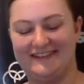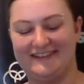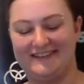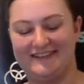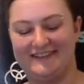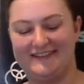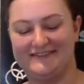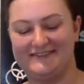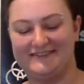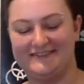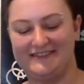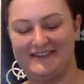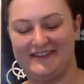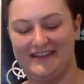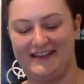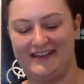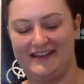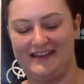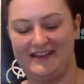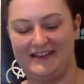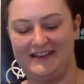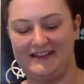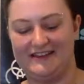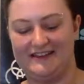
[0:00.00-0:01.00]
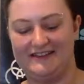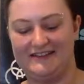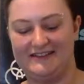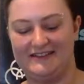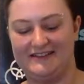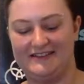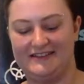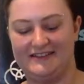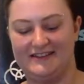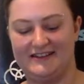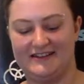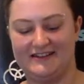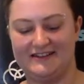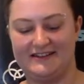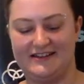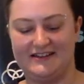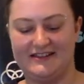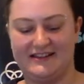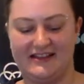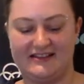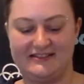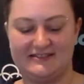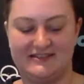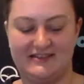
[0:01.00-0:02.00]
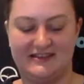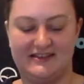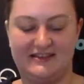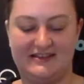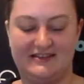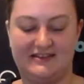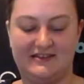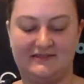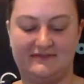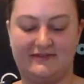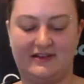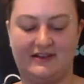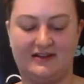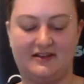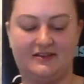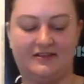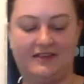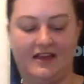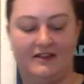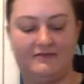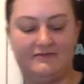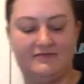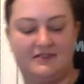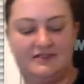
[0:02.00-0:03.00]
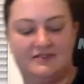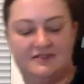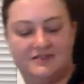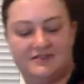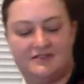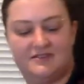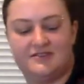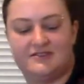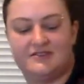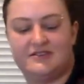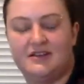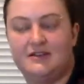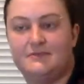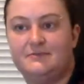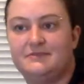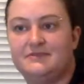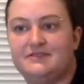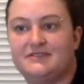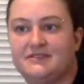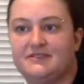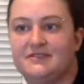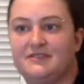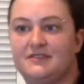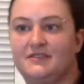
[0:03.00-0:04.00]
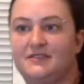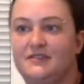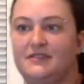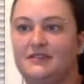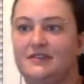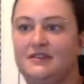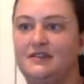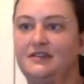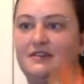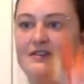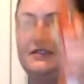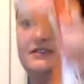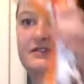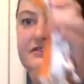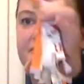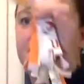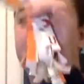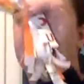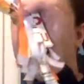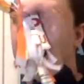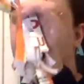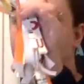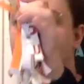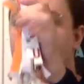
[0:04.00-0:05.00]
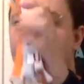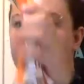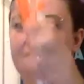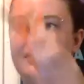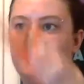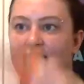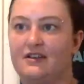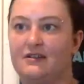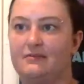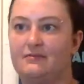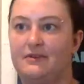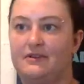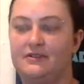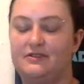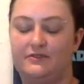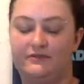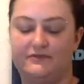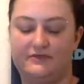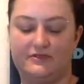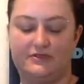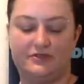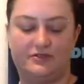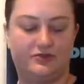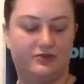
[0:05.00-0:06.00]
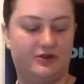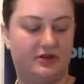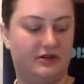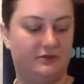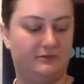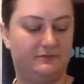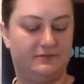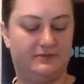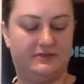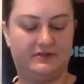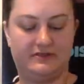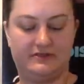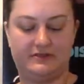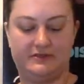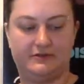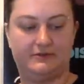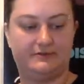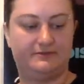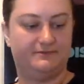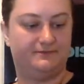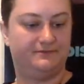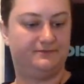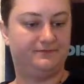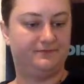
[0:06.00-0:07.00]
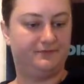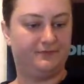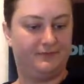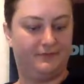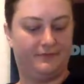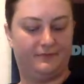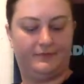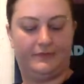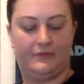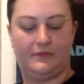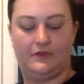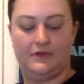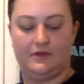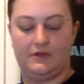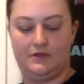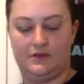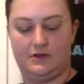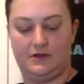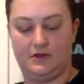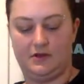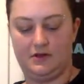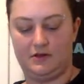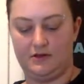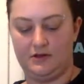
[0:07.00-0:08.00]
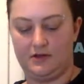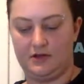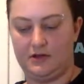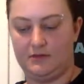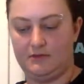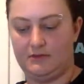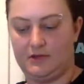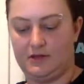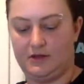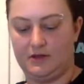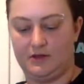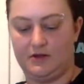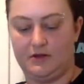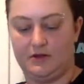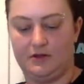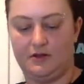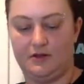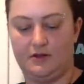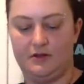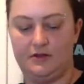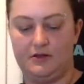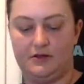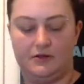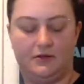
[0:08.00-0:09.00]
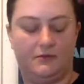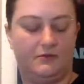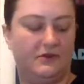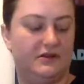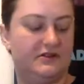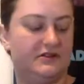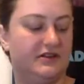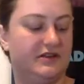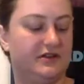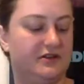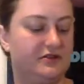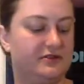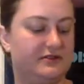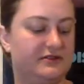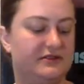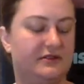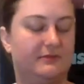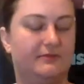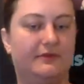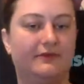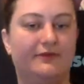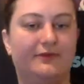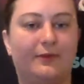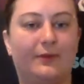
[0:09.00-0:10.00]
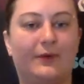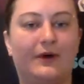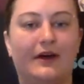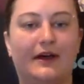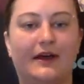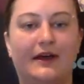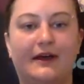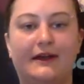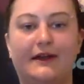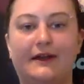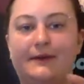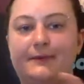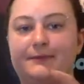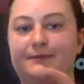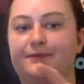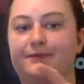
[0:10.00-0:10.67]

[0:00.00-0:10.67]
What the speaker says: Okay. All right. That's the end of cutting that one into strips. Now I have like a bunch of strips. And I'll get I'm going to take a sip of wine.